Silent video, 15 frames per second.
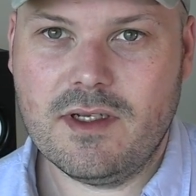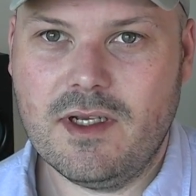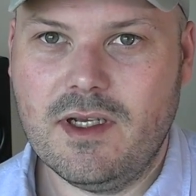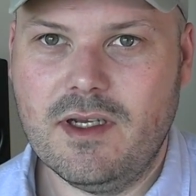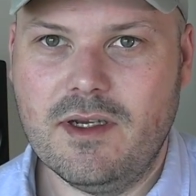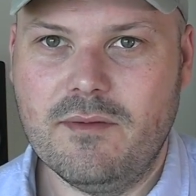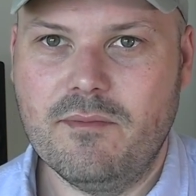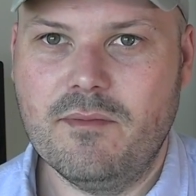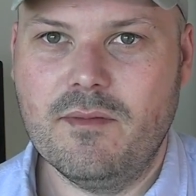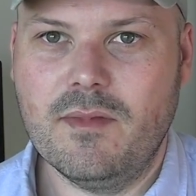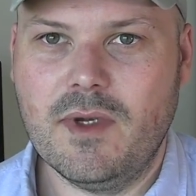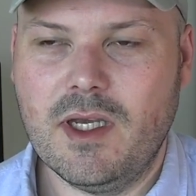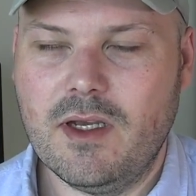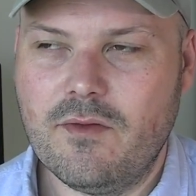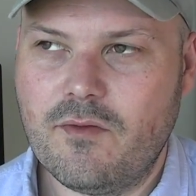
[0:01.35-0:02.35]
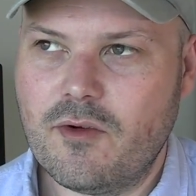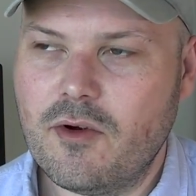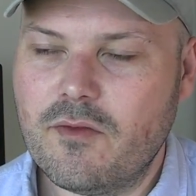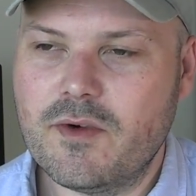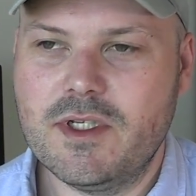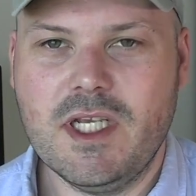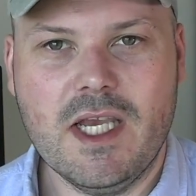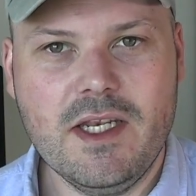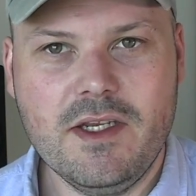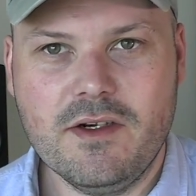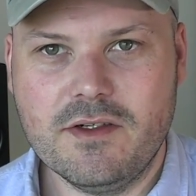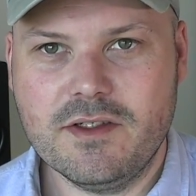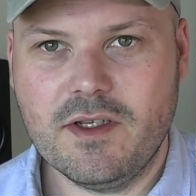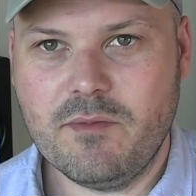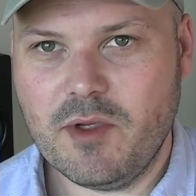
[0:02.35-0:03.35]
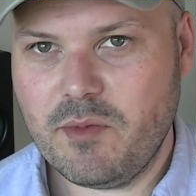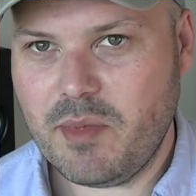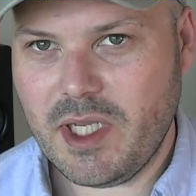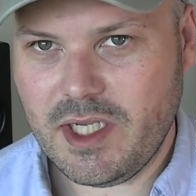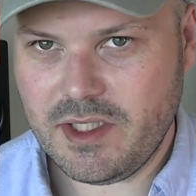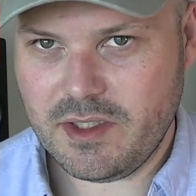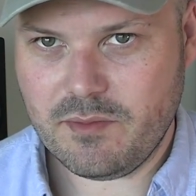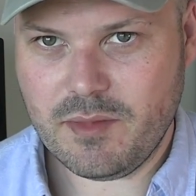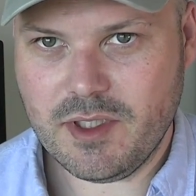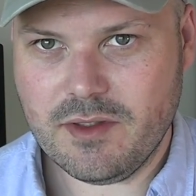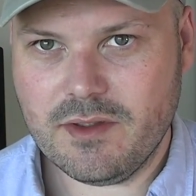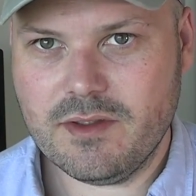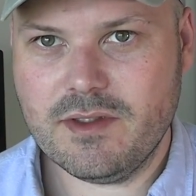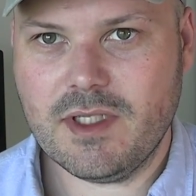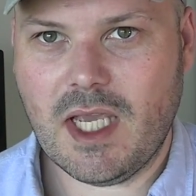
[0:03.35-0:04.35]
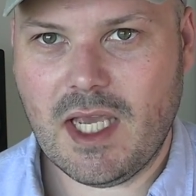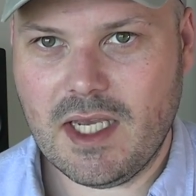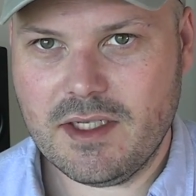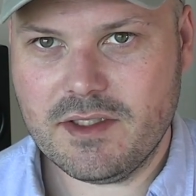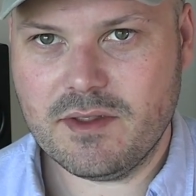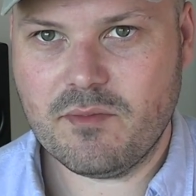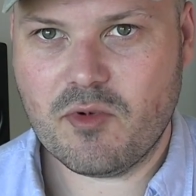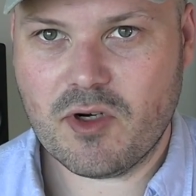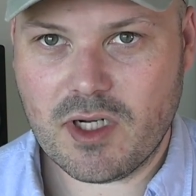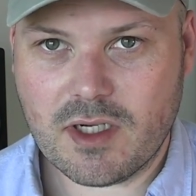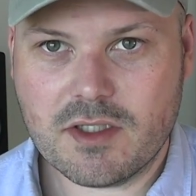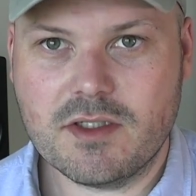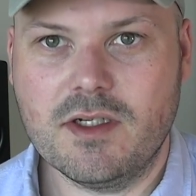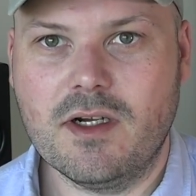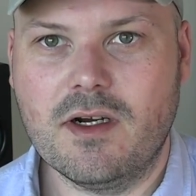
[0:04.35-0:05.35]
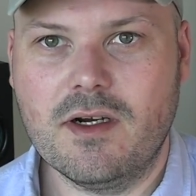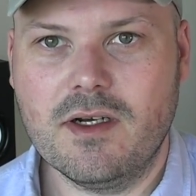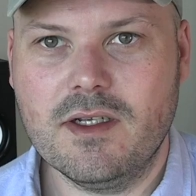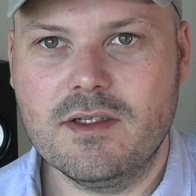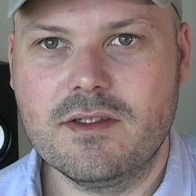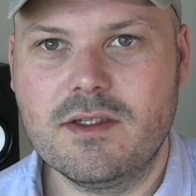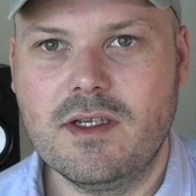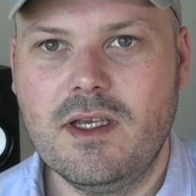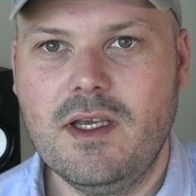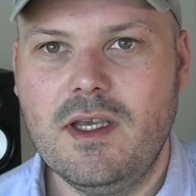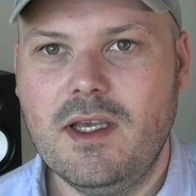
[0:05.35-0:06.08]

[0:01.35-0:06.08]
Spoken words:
For over 10 years, I've been paying the bills as a production artist,